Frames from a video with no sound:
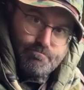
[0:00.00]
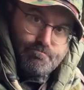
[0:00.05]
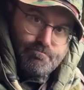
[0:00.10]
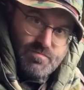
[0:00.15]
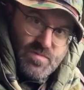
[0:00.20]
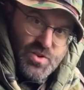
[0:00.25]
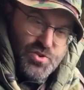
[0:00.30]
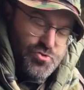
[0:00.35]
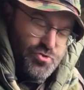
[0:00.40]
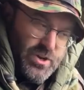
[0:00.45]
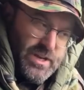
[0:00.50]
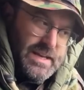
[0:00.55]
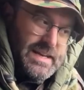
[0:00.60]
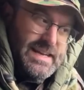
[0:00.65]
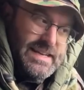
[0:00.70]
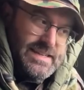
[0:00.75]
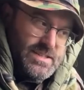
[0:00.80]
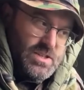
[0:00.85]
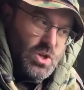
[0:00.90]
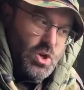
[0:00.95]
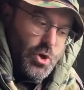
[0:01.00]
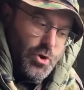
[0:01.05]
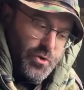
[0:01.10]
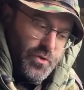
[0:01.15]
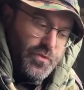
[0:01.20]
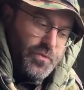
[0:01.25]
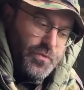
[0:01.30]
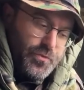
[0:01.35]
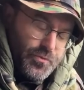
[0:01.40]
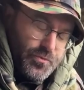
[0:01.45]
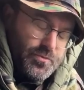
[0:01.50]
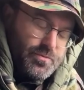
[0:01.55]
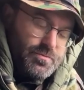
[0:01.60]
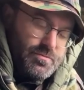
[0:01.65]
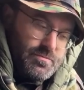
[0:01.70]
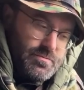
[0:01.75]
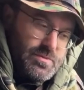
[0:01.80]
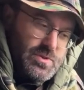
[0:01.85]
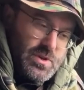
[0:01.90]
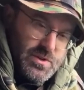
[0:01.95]
The trigger needs a lot of
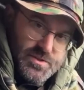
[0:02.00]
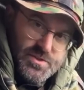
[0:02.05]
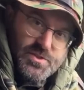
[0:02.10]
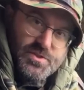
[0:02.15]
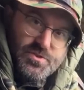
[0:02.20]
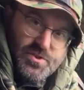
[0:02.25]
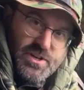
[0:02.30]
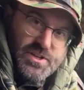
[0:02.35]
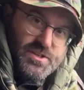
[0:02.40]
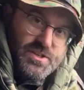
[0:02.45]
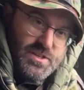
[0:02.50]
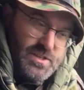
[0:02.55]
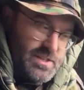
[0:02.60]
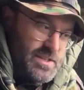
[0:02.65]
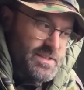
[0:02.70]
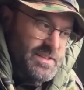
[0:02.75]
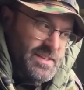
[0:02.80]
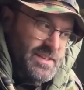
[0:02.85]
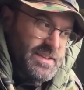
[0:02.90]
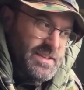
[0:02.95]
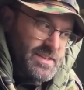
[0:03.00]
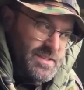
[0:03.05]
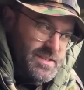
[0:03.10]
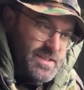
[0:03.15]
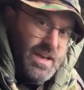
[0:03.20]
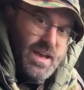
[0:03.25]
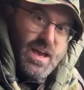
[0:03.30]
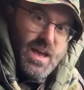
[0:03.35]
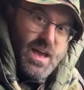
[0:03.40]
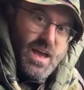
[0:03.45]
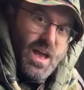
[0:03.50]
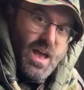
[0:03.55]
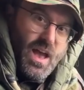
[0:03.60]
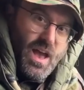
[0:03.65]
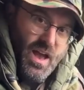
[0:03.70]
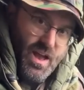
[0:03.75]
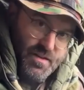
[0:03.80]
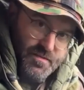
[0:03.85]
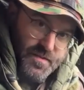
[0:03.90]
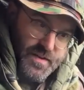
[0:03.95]
concentration because it is
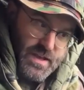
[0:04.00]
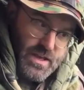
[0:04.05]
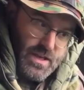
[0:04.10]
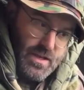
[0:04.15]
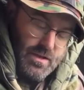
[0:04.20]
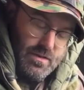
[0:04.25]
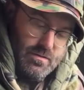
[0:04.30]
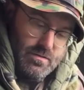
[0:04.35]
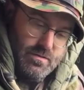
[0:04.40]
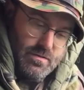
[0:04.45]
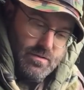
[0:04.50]
heavy.